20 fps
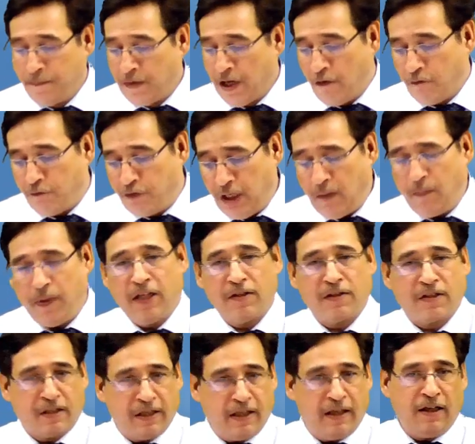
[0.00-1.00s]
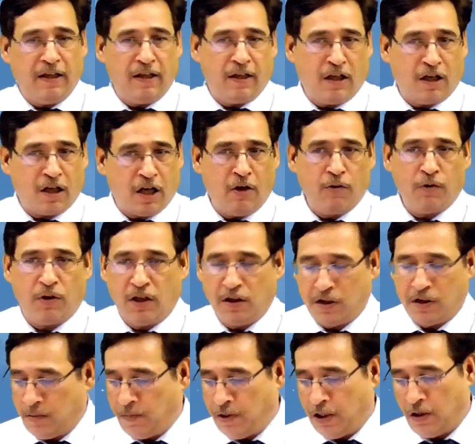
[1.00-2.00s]
We may say in accounting
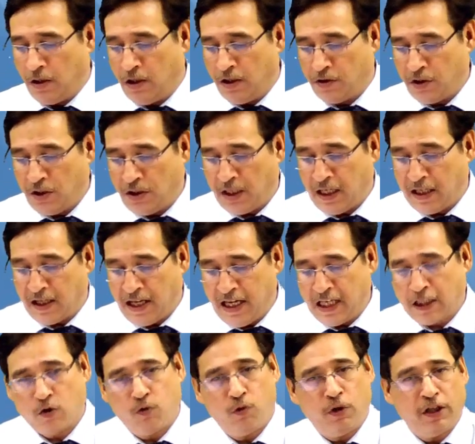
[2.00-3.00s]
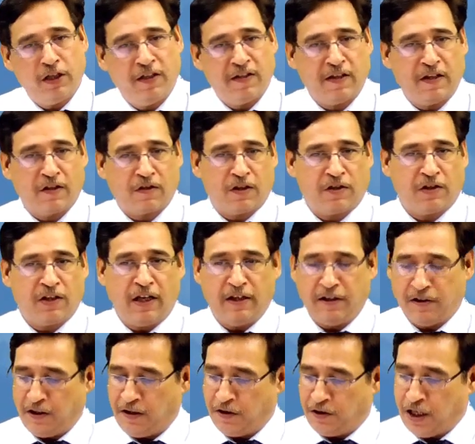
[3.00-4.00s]
terminology that S1 is
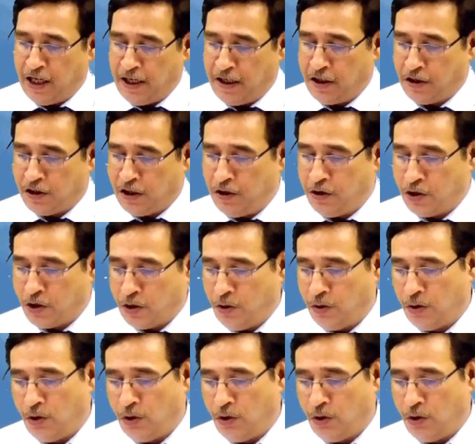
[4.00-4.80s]
exercising direct control